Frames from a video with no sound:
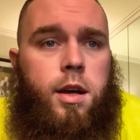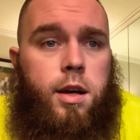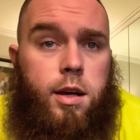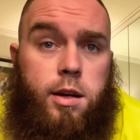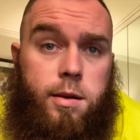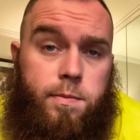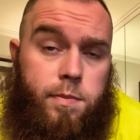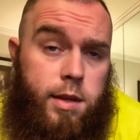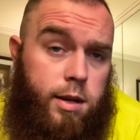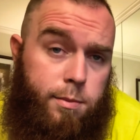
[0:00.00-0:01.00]

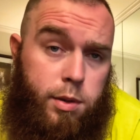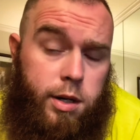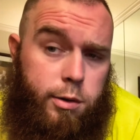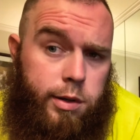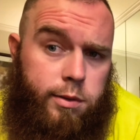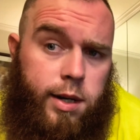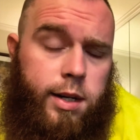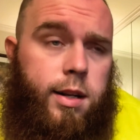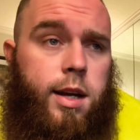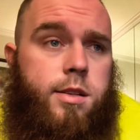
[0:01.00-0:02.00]
at a pretty quick
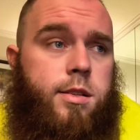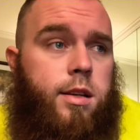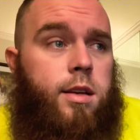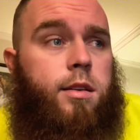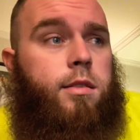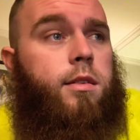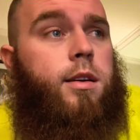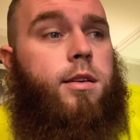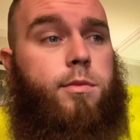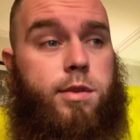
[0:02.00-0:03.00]
rate, actually,
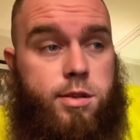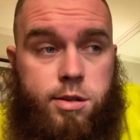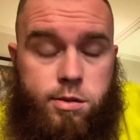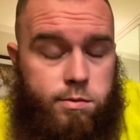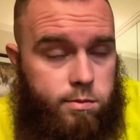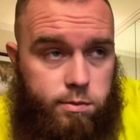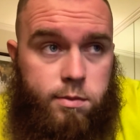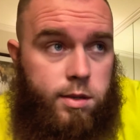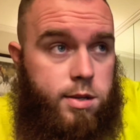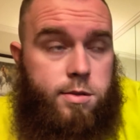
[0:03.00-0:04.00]
which
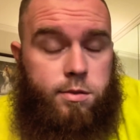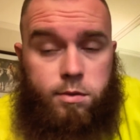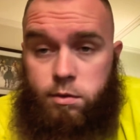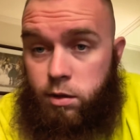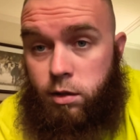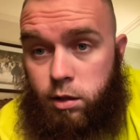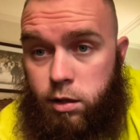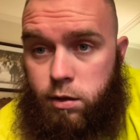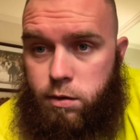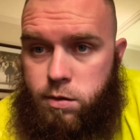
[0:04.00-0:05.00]
is
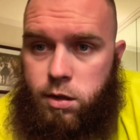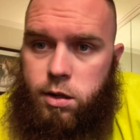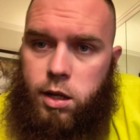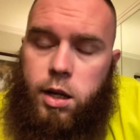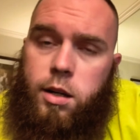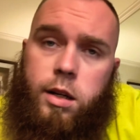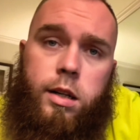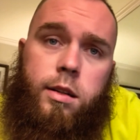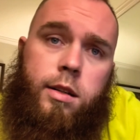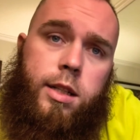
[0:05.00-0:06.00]
good news, good to hear.
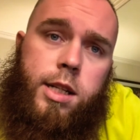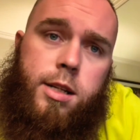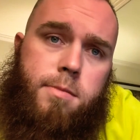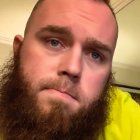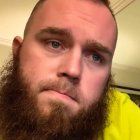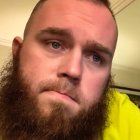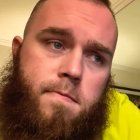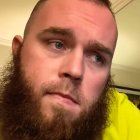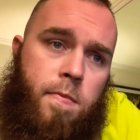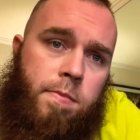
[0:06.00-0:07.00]

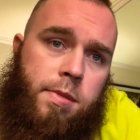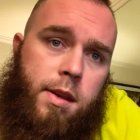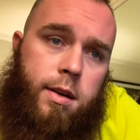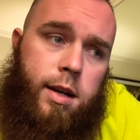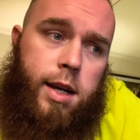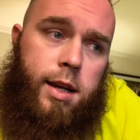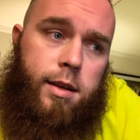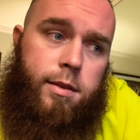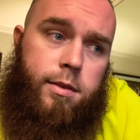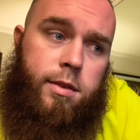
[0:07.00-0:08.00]

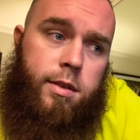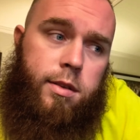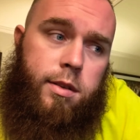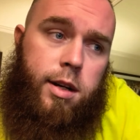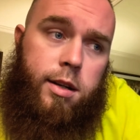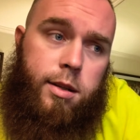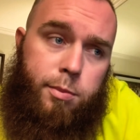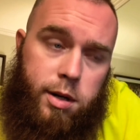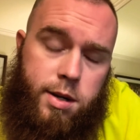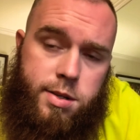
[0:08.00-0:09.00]
And they're in the
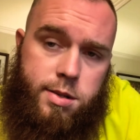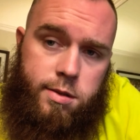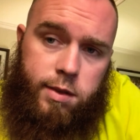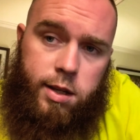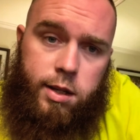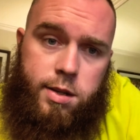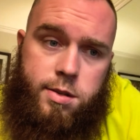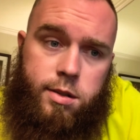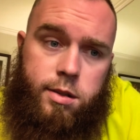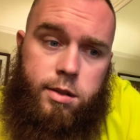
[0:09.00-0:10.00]
process of getting us
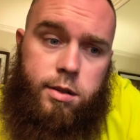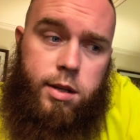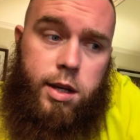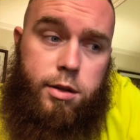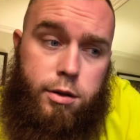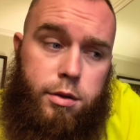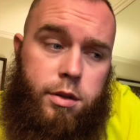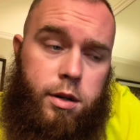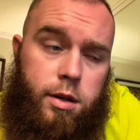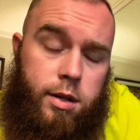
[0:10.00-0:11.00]
a new
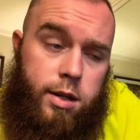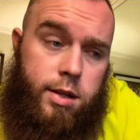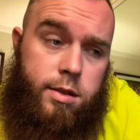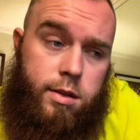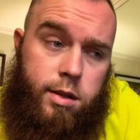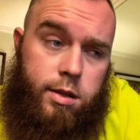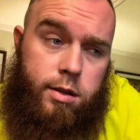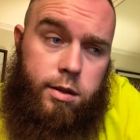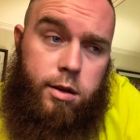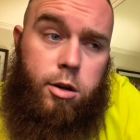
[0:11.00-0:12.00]
yard, and
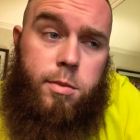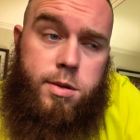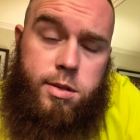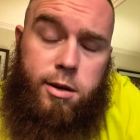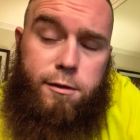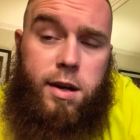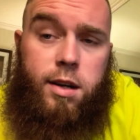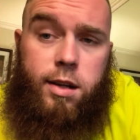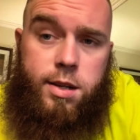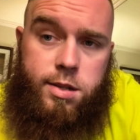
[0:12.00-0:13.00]
they're almost done
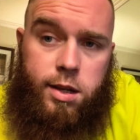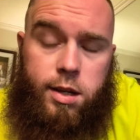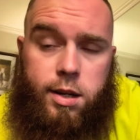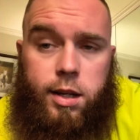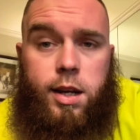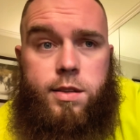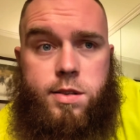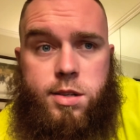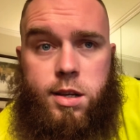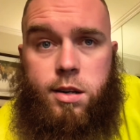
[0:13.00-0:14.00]
finalizing it, and I got to
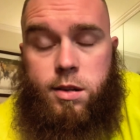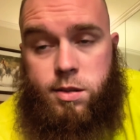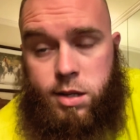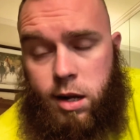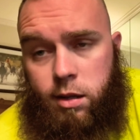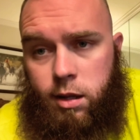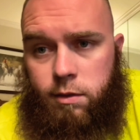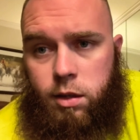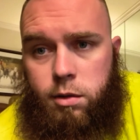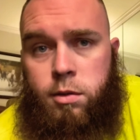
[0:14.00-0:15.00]
see it on satellite
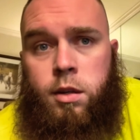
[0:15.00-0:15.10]
view